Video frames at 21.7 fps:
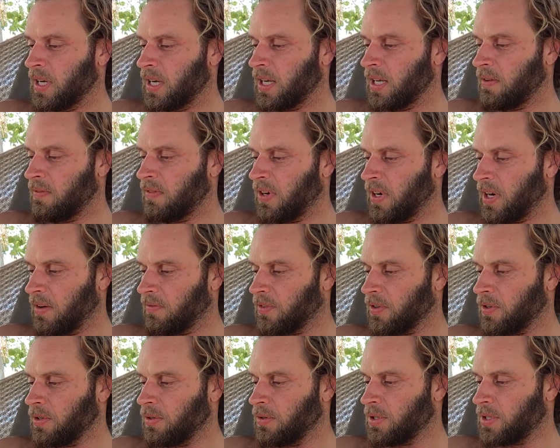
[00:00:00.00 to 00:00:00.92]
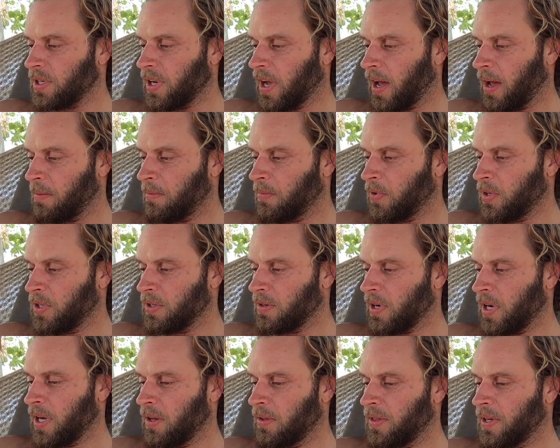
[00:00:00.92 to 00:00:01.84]
even after you stop, when your
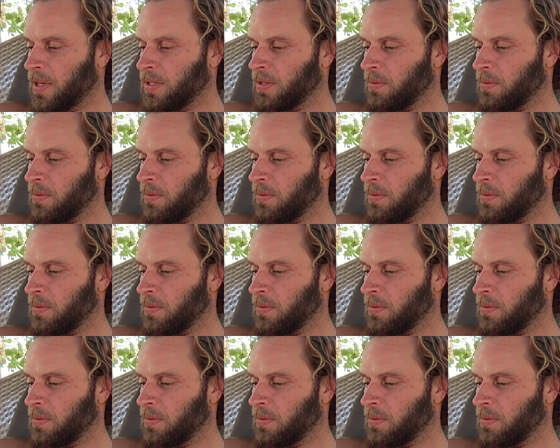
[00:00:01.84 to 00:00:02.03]
health has